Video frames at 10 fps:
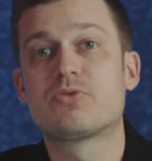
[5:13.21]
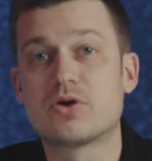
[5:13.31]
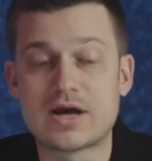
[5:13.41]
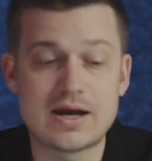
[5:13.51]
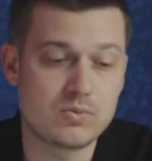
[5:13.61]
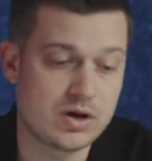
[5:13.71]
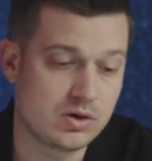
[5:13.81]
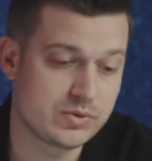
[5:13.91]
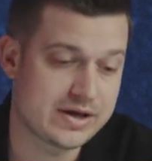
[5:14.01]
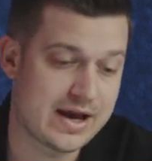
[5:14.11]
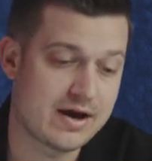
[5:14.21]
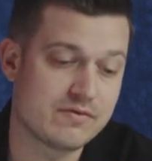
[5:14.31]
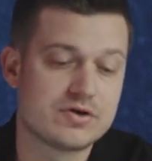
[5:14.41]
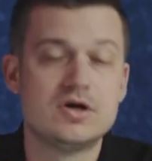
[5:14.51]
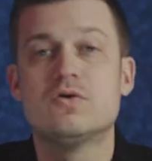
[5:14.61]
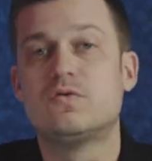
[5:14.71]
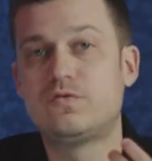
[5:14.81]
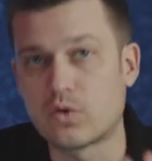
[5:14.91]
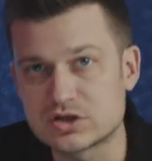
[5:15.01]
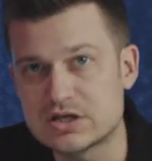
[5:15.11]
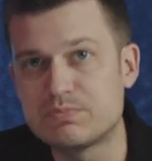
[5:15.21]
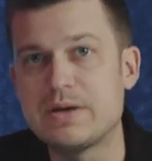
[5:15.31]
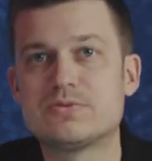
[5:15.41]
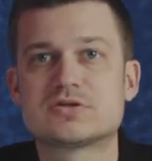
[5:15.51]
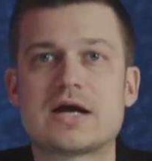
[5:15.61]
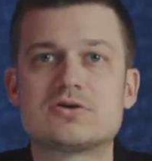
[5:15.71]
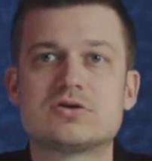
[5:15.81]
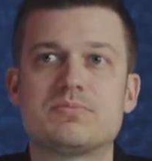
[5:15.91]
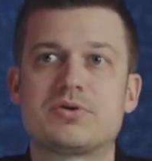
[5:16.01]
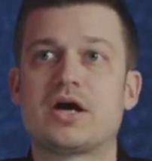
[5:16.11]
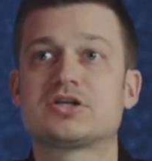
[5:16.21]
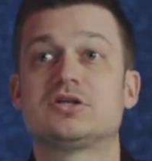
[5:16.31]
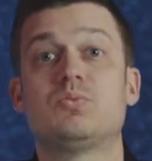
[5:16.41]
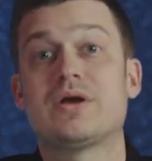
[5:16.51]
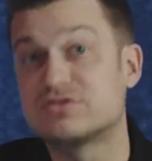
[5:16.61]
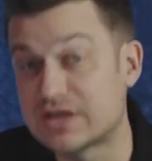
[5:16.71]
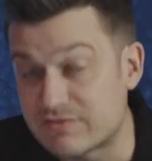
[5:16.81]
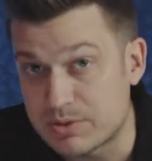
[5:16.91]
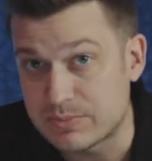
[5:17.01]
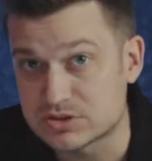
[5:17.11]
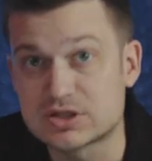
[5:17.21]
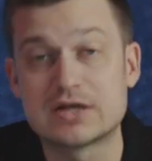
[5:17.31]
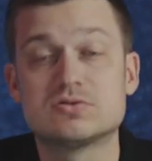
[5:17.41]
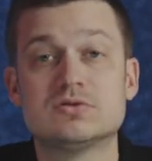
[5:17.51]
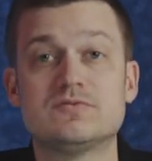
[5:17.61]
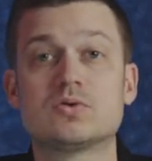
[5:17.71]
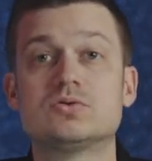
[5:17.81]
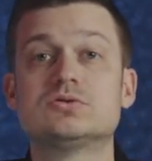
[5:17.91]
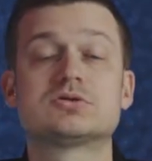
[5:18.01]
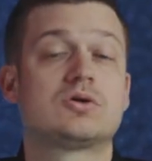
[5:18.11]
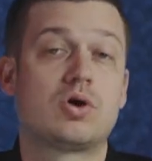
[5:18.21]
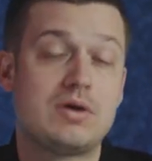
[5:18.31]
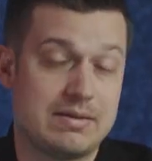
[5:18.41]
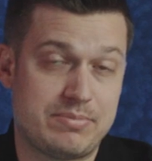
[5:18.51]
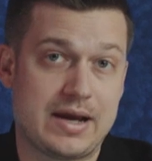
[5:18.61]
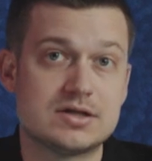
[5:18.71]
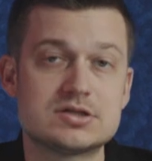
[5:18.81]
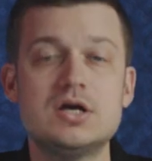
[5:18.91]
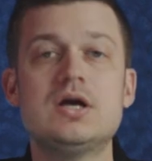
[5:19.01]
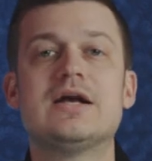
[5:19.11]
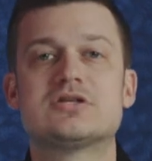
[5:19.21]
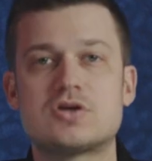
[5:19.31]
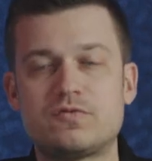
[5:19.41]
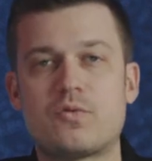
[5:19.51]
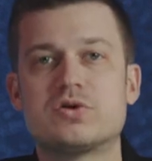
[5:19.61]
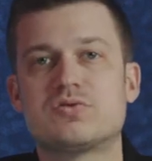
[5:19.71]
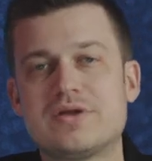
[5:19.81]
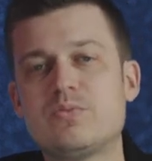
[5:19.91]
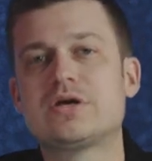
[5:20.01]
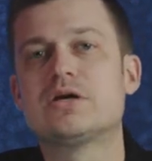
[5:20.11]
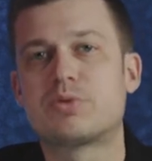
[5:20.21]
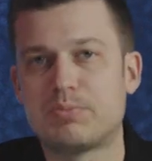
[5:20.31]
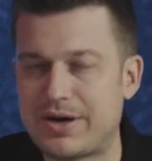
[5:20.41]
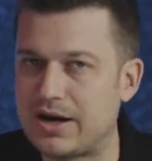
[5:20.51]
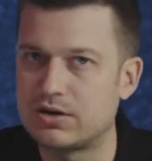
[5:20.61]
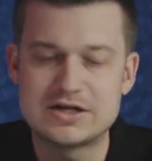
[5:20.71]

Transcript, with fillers: okay, well, we have 14 people scheduled in production, we have seven people scheduled in vocals or and band, and so forth. So then we can prepare.